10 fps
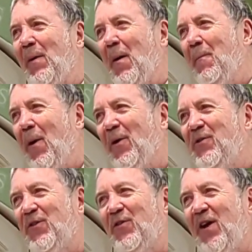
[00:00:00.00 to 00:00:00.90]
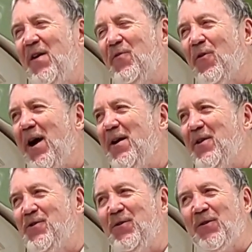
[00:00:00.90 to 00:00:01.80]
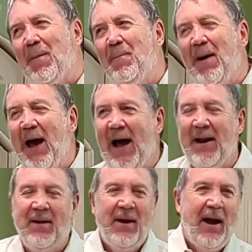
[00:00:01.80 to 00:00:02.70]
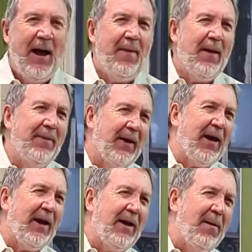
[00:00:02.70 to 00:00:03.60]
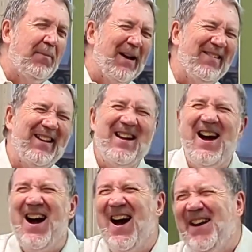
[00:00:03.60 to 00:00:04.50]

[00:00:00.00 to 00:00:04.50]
abolish the slave trade, issue some ban, and then the king comes back and says, I